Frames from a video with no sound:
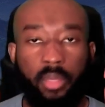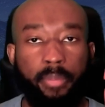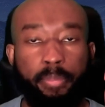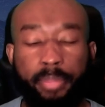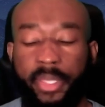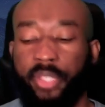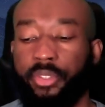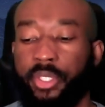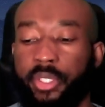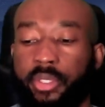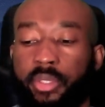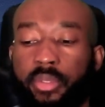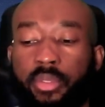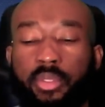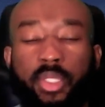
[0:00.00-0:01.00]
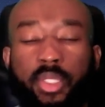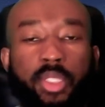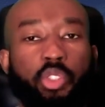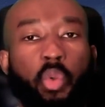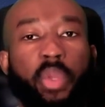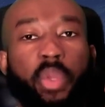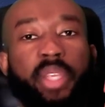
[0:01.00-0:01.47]
period.
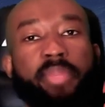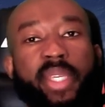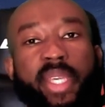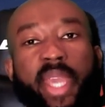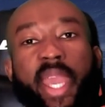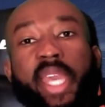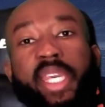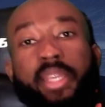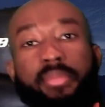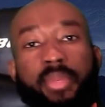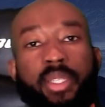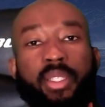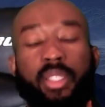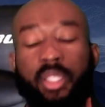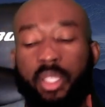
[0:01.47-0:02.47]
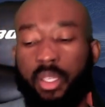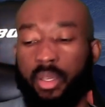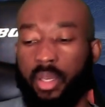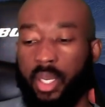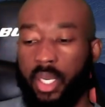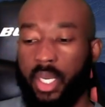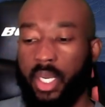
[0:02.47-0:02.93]
So he became
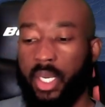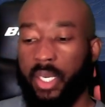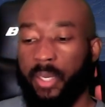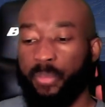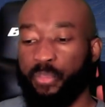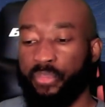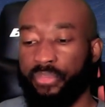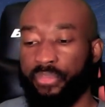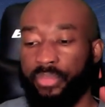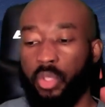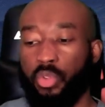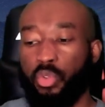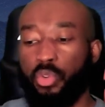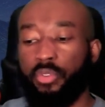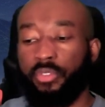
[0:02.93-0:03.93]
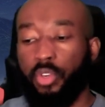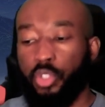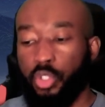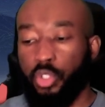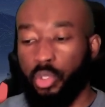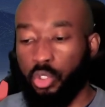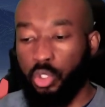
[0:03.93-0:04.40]
a
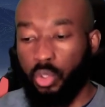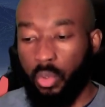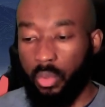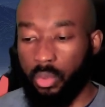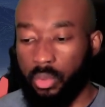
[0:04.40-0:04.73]
universal soul.